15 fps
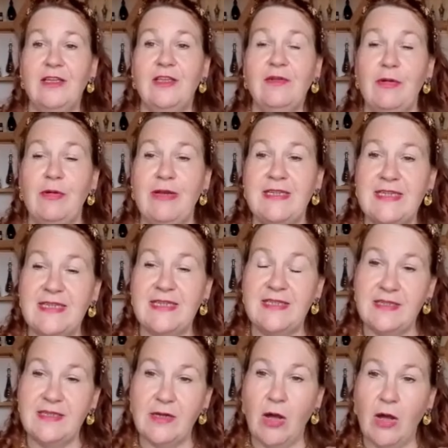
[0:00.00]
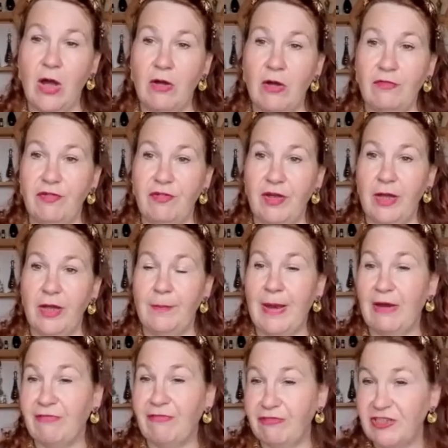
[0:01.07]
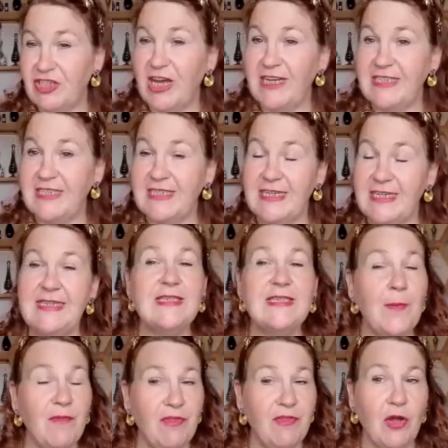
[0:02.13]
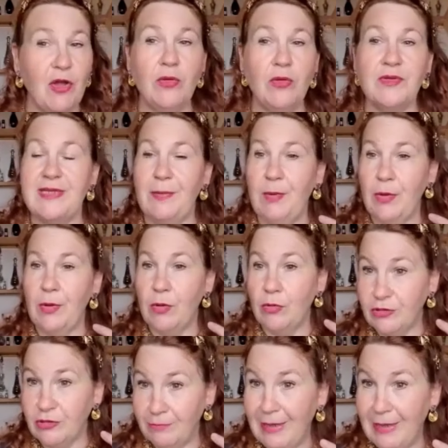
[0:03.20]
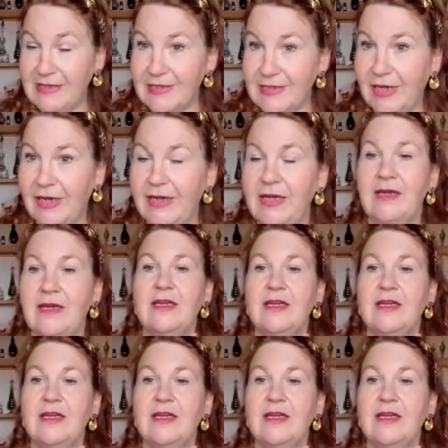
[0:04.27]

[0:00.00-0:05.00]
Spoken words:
The priestesses of Aphrodite, some of the cults, they were called Melisai.